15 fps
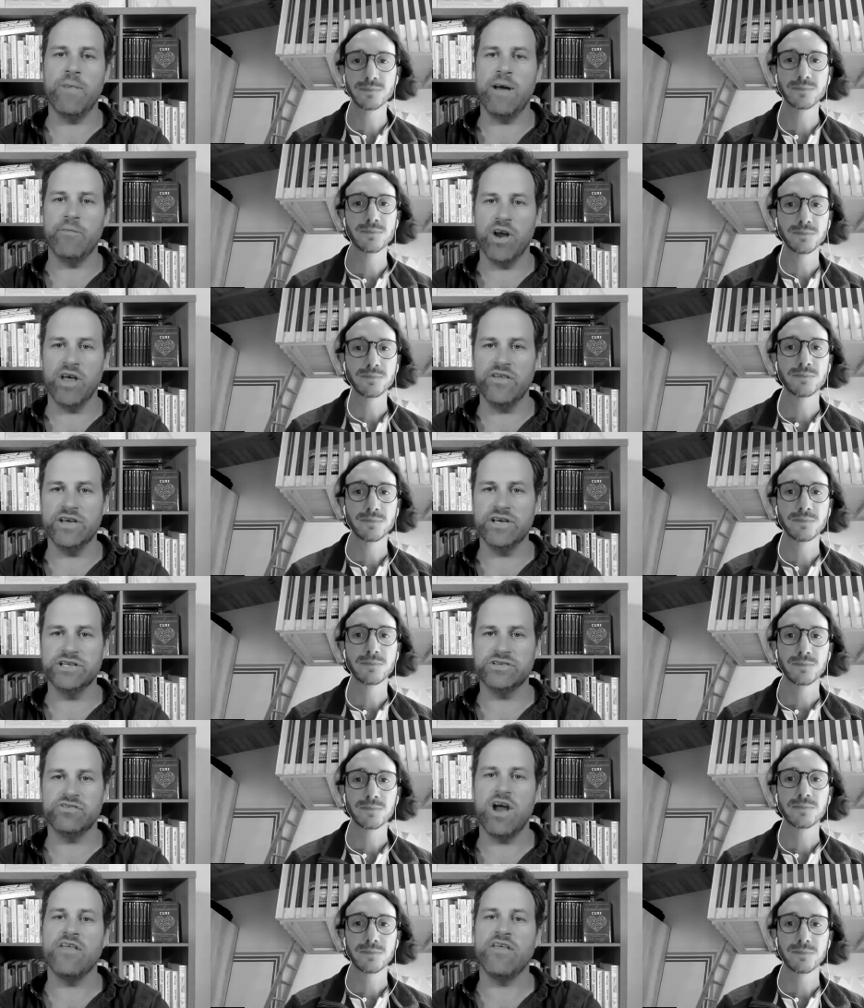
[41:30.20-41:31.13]
Speaker 1: my
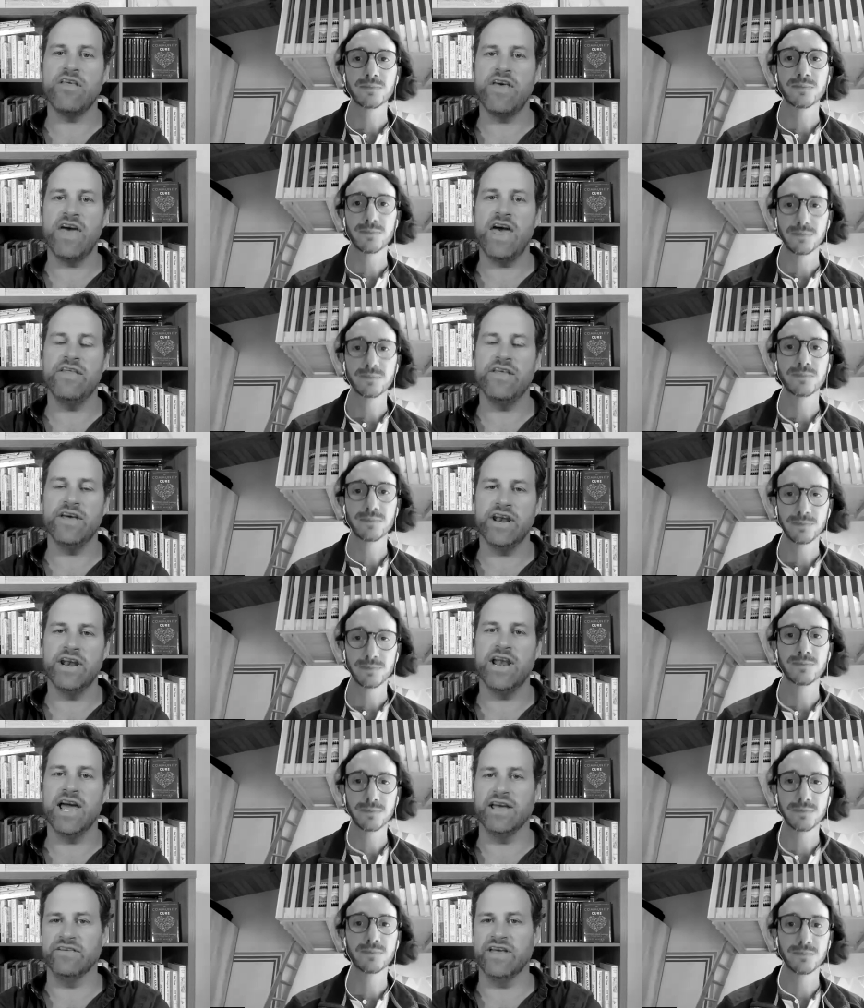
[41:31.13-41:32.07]
brothers rather than that,
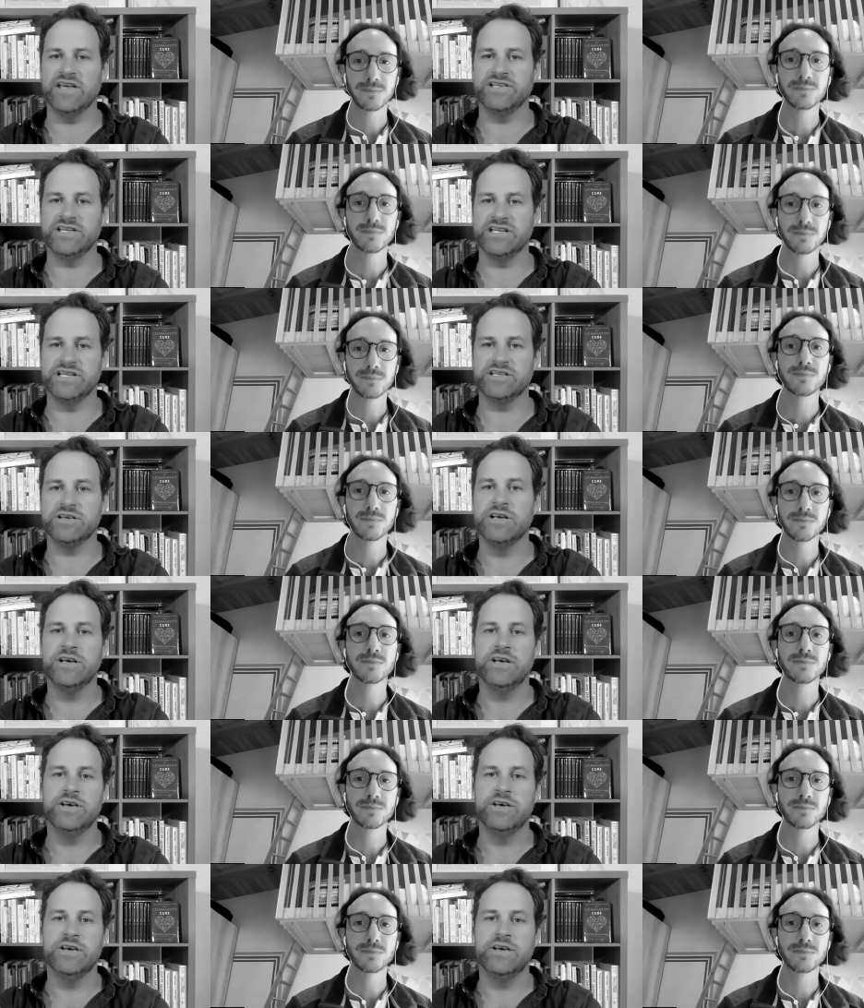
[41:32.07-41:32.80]
like, there's this